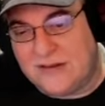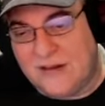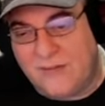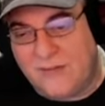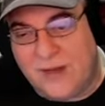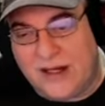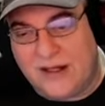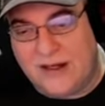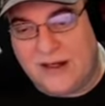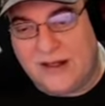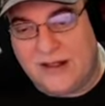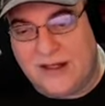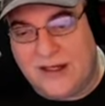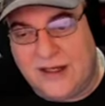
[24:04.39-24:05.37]
depending on
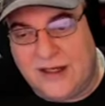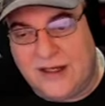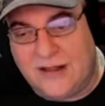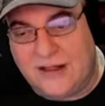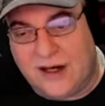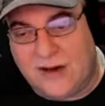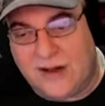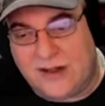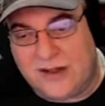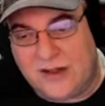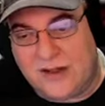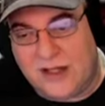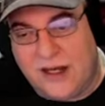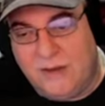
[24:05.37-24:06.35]
the character
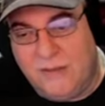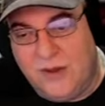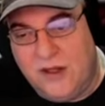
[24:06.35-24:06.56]
type,